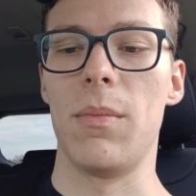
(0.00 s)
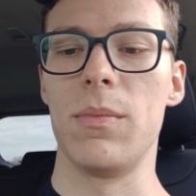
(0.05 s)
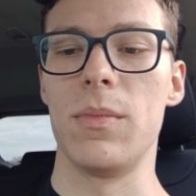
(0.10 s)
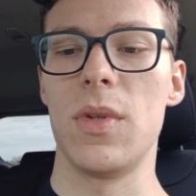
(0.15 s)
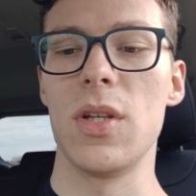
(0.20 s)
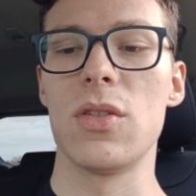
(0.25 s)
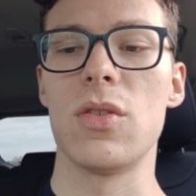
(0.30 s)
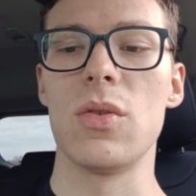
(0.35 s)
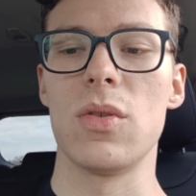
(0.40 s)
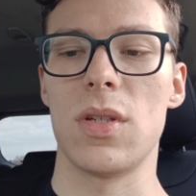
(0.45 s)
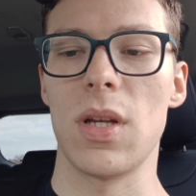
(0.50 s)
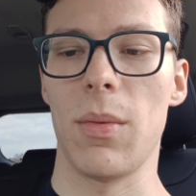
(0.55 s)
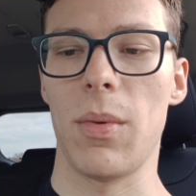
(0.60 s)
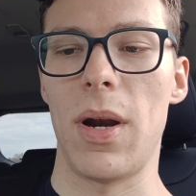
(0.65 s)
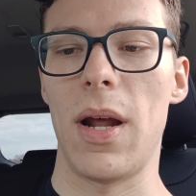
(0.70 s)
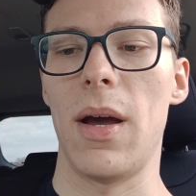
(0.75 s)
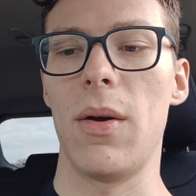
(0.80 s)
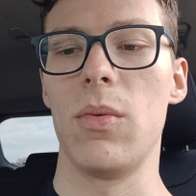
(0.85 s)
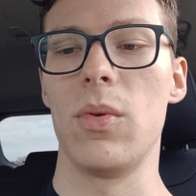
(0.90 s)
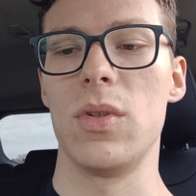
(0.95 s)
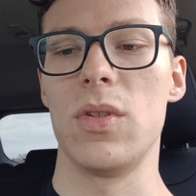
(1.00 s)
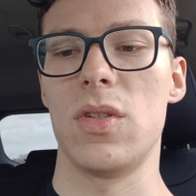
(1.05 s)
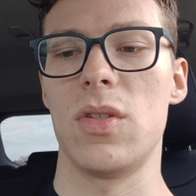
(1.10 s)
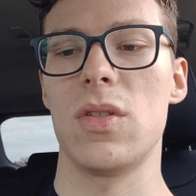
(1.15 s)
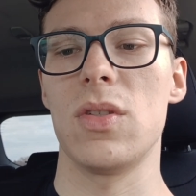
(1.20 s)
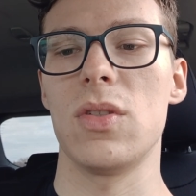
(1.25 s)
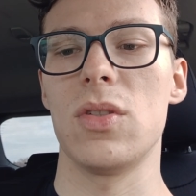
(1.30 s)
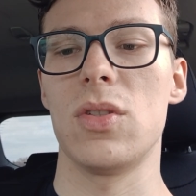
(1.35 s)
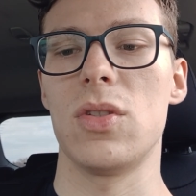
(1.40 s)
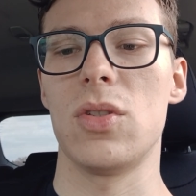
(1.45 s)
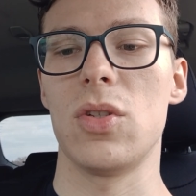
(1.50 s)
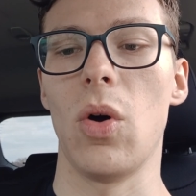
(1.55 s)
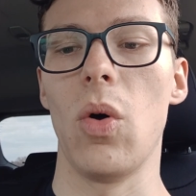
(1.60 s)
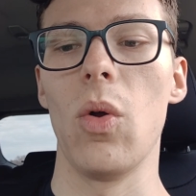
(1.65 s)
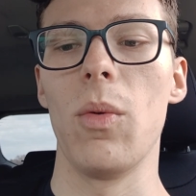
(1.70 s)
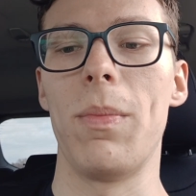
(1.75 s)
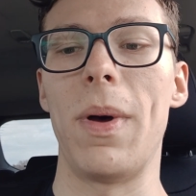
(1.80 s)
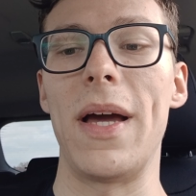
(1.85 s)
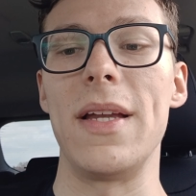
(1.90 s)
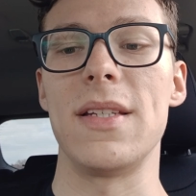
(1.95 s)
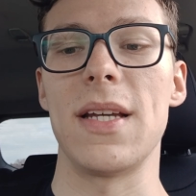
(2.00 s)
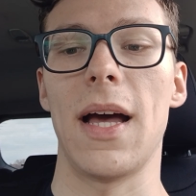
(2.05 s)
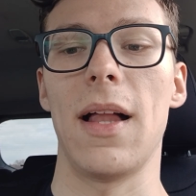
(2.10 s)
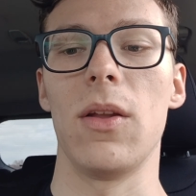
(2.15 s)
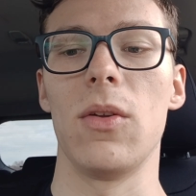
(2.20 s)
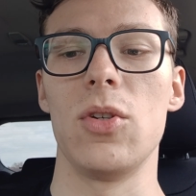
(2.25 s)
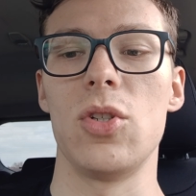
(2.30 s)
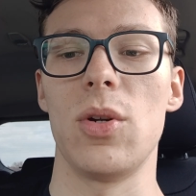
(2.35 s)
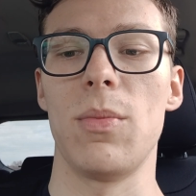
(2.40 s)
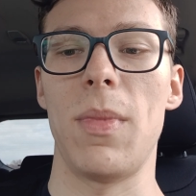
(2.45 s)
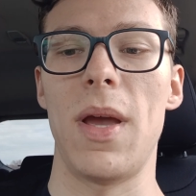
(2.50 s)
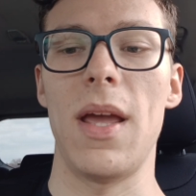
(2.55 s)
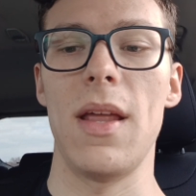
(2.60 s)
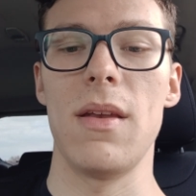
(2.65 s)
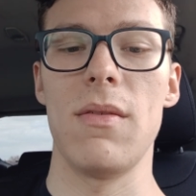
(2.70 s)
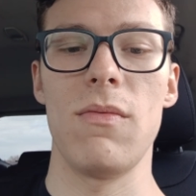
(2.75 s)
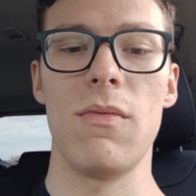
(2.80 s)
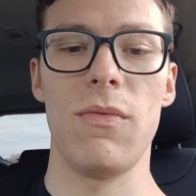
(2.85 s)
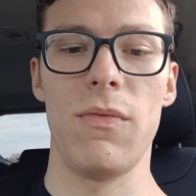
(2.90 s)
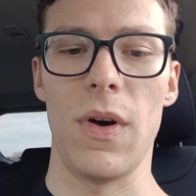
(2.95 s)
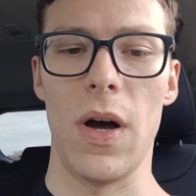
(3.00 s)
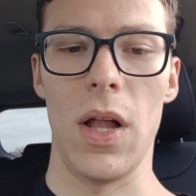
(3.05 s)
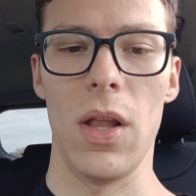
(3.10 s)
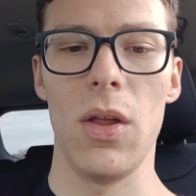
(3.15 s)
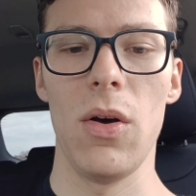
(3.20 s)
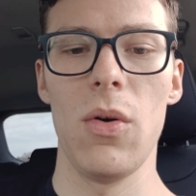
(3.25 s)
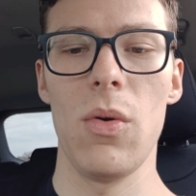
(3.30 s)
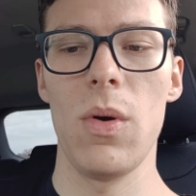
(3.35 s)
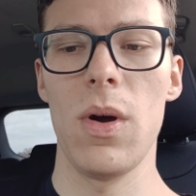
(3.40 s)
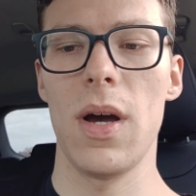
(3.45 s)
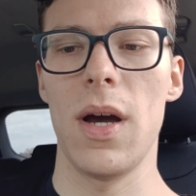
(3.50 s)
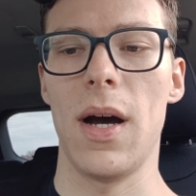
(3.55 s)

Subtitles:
This was someone I was told by Tyler Germain follow.